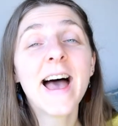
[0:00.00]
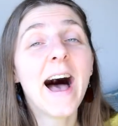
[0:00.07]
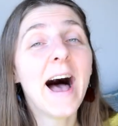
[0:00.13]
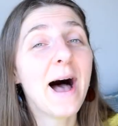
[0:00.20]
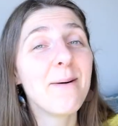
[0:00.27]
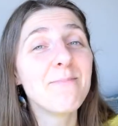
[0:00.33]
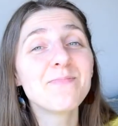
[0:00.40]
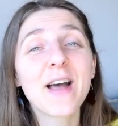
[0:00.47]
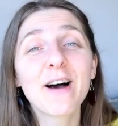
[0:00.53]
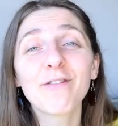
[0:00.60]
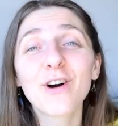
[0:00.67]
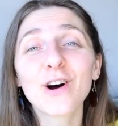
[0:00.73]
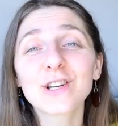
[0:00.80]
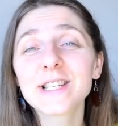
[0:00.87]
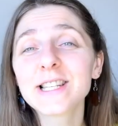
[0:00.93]

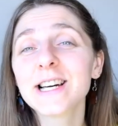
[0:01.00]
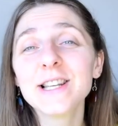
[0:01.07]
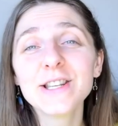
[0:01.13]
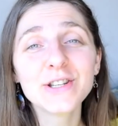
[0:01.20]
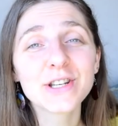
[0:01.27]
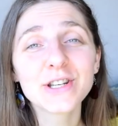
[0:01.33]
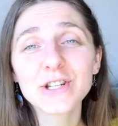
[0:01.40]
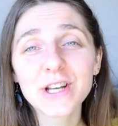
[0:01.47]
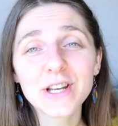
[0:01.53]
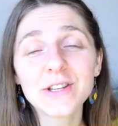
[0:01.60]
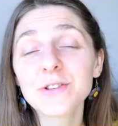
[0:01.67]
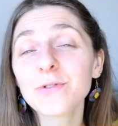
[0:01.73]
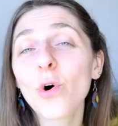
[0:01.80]
I've got tons and tons,